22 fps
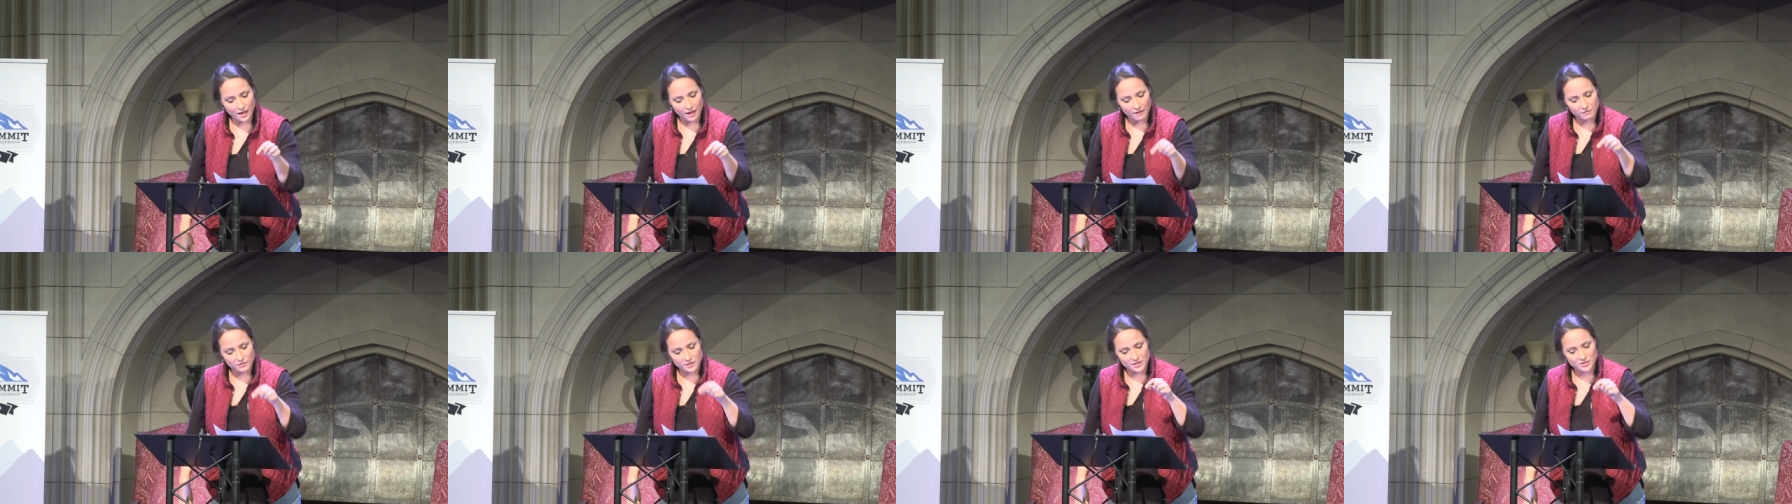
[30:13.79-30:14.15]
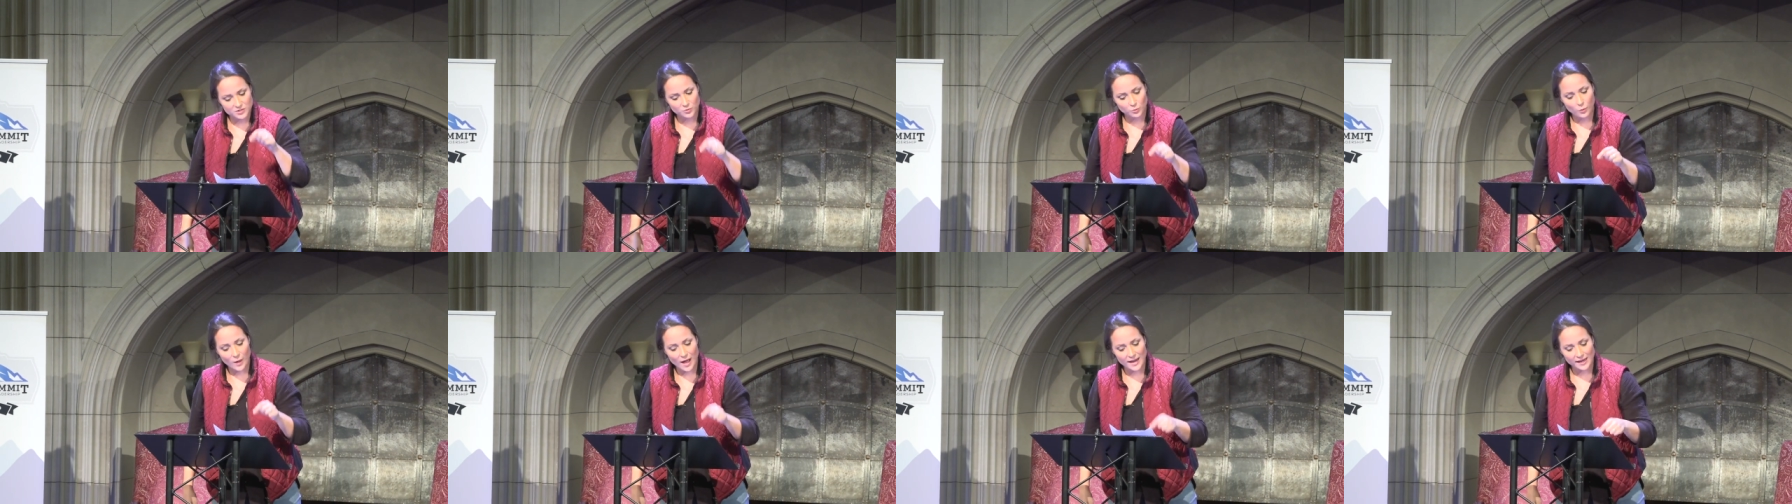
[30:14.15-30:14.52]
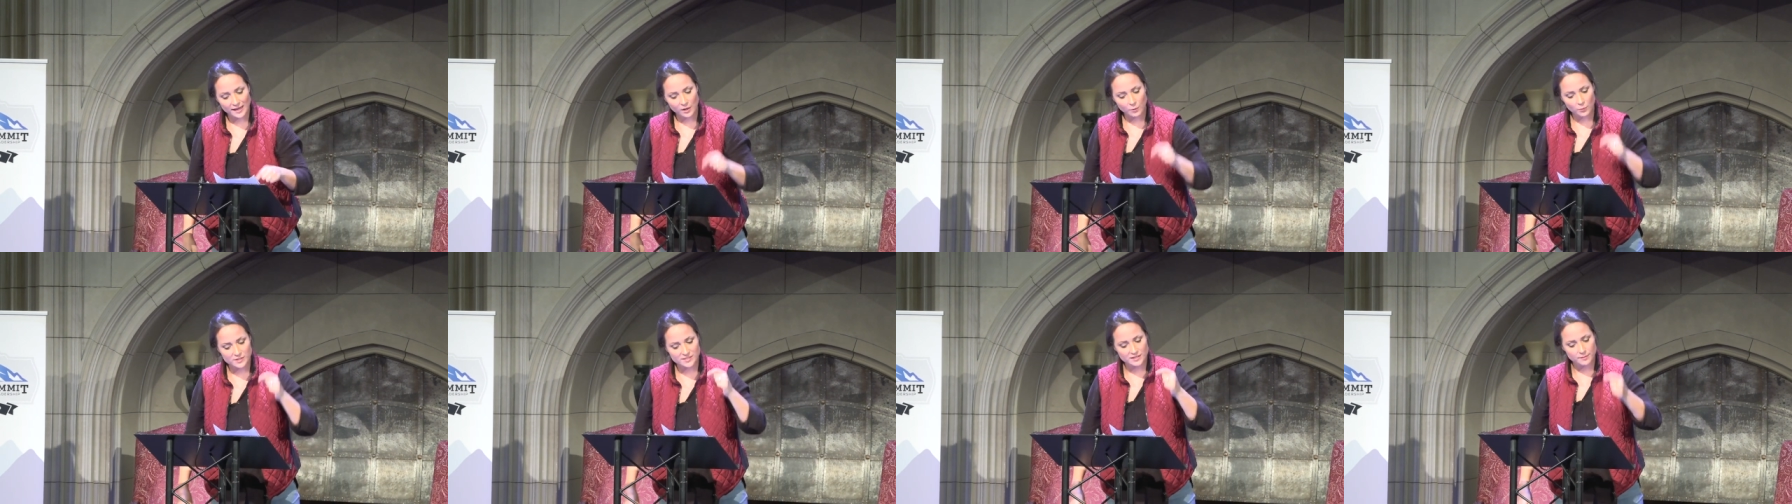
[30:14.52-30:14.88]
of this
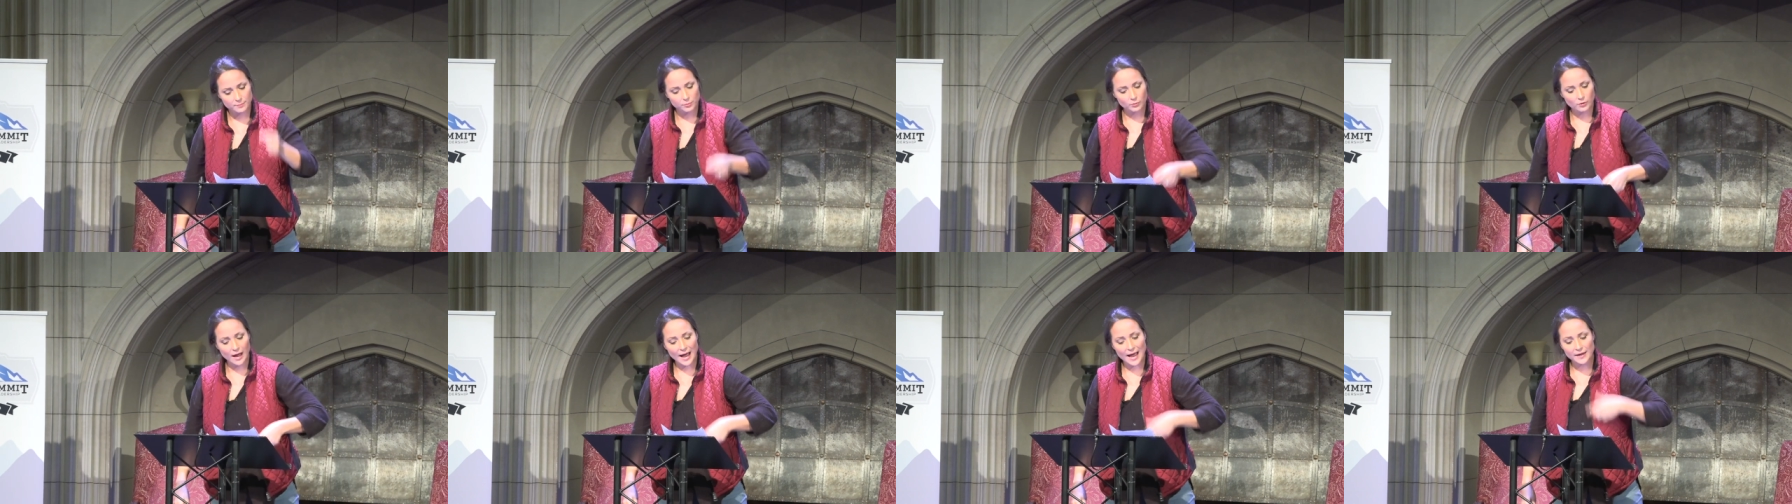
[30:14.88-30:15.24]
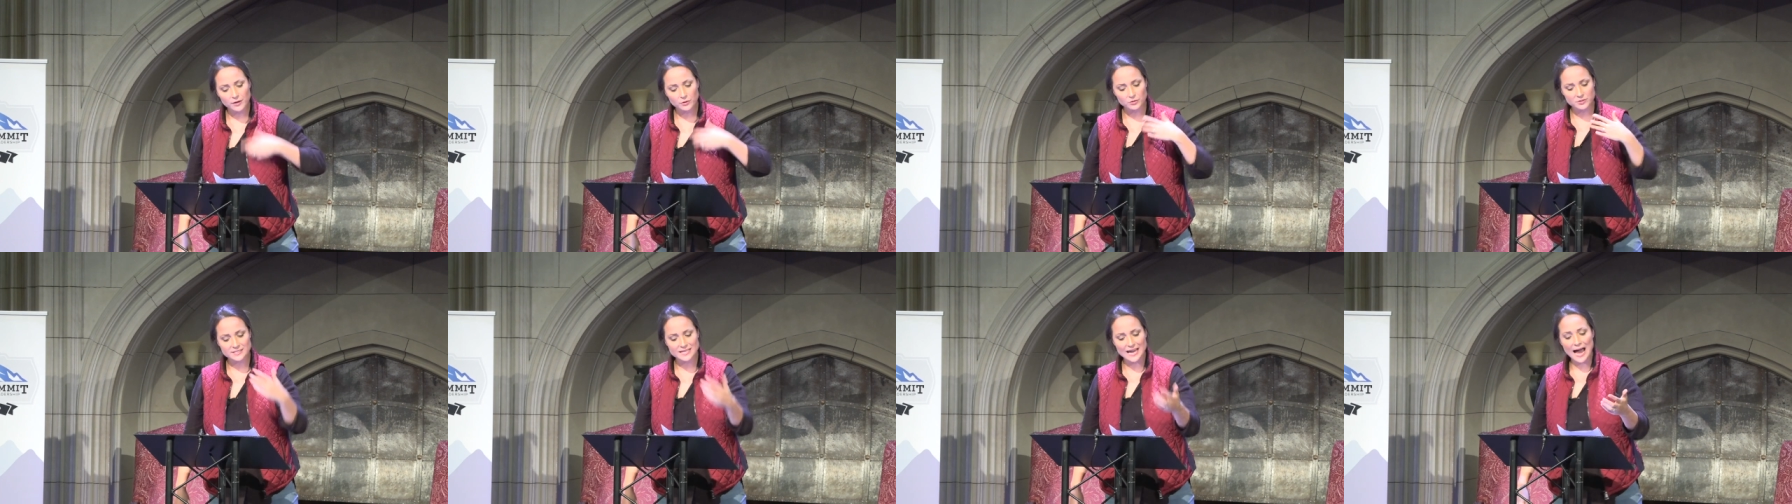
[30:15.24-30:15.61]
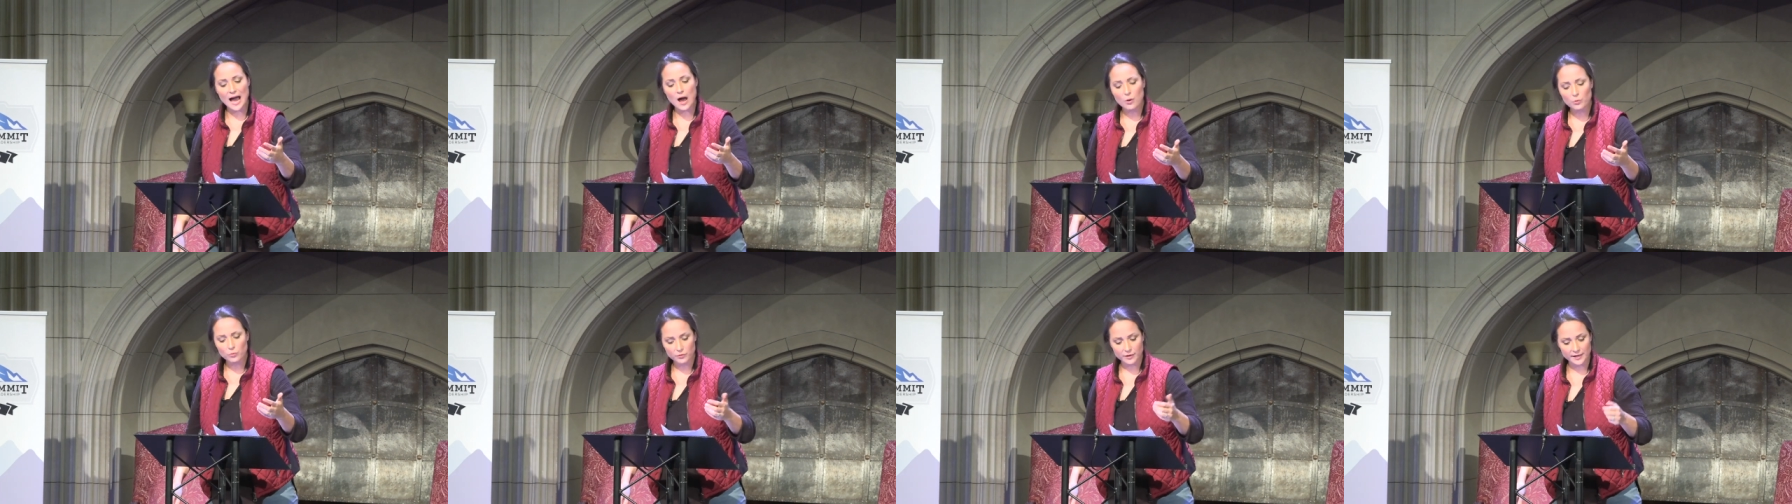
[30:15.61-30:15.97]
wedding was the bridal
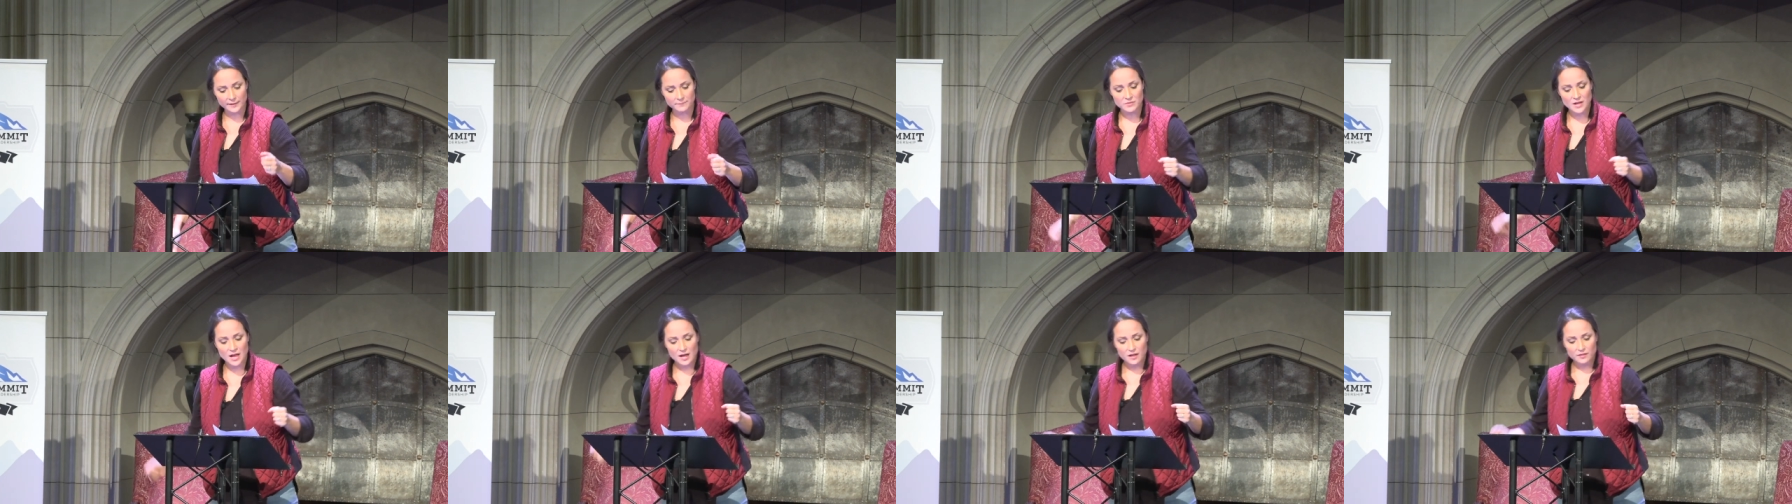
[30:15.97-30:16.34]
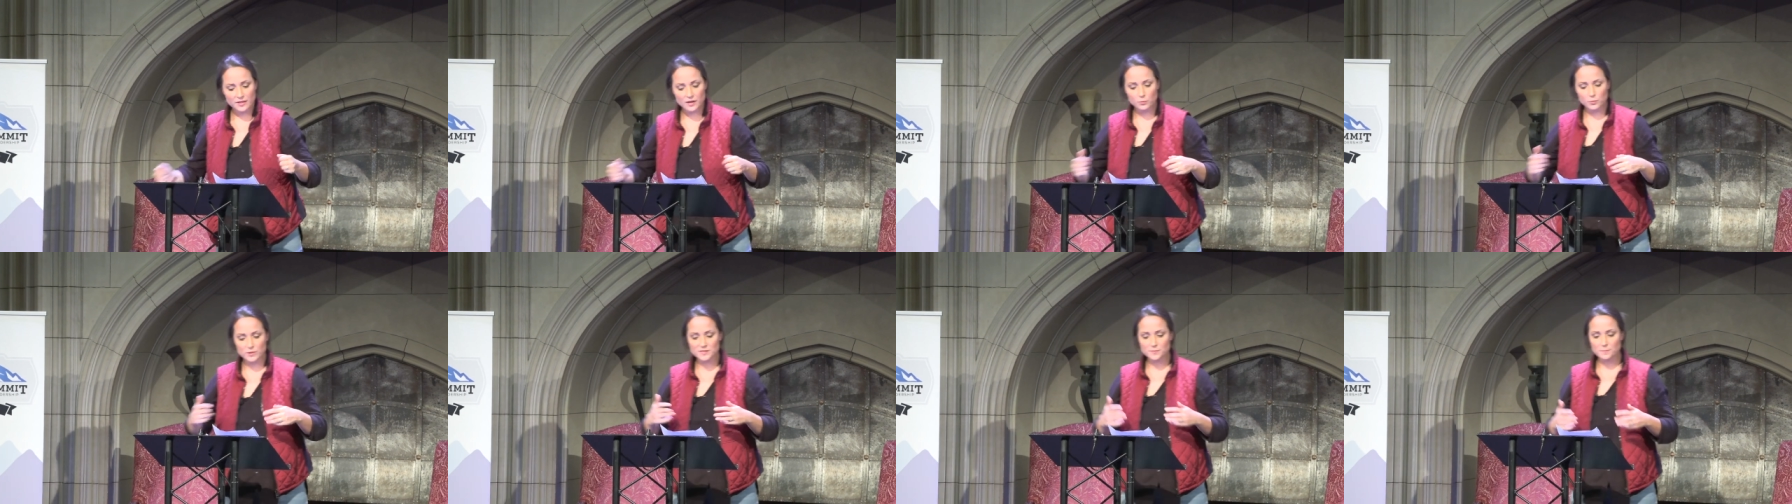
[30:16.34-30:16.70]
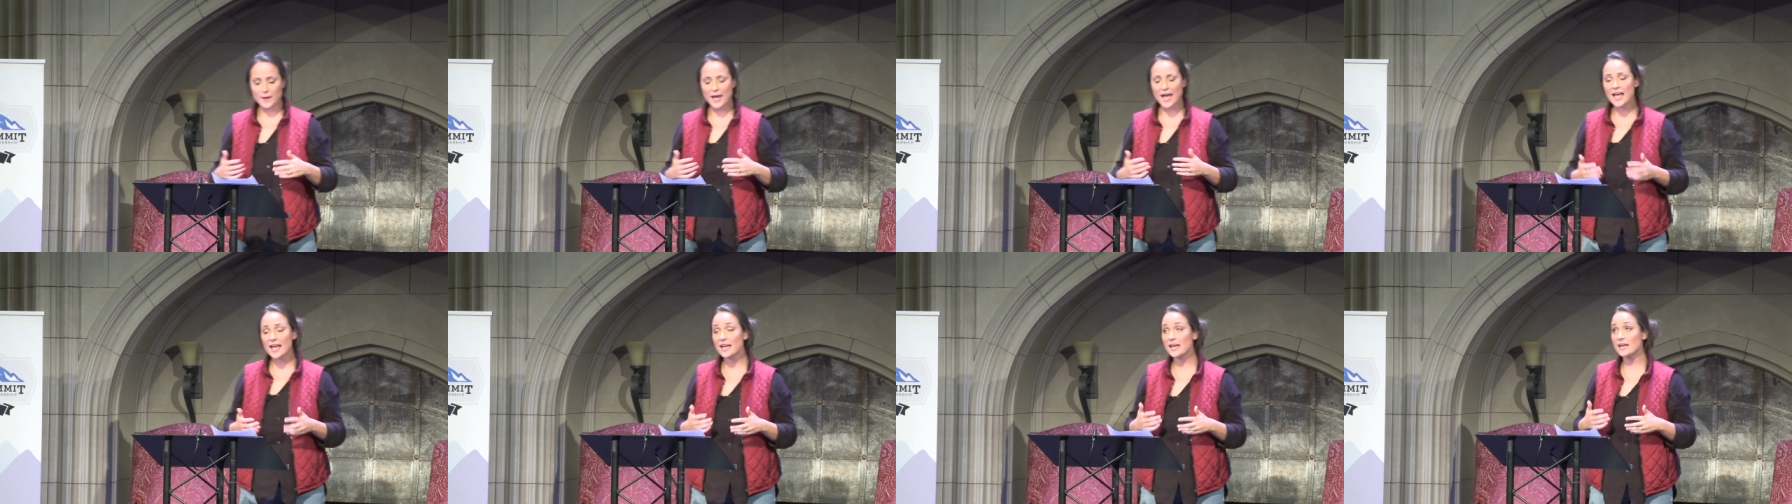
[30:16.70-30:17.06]
dowry that was
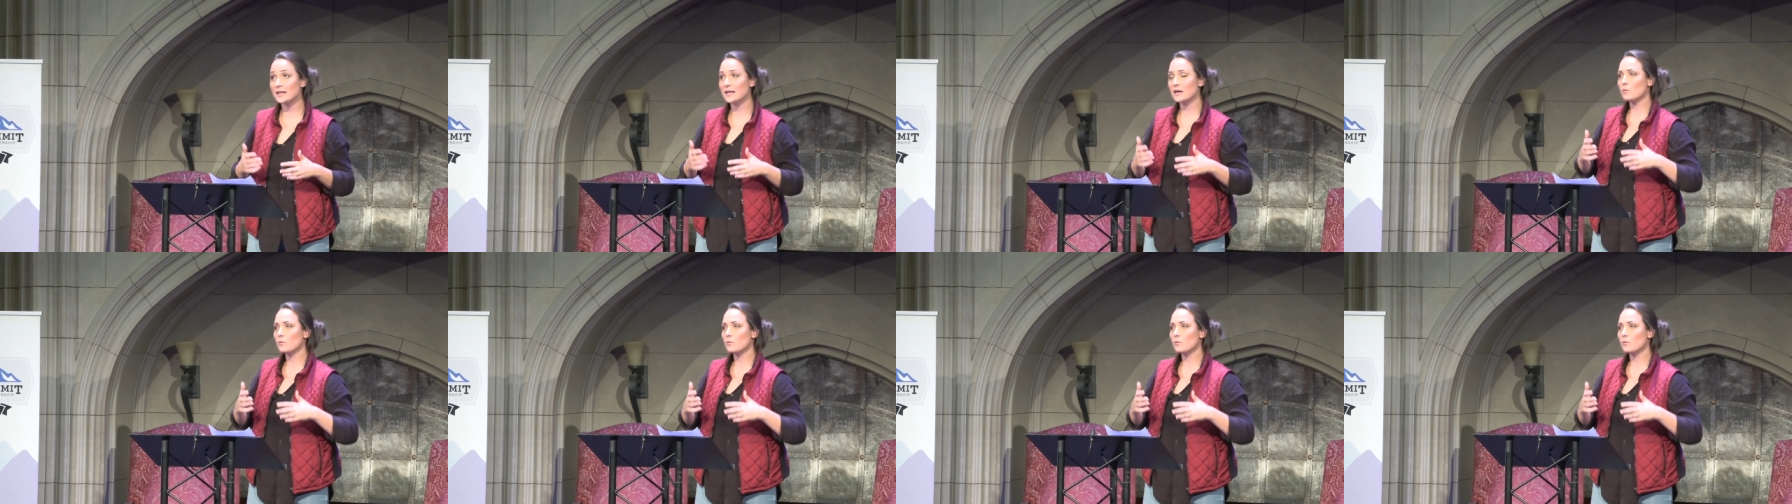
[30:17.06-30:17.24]
paid.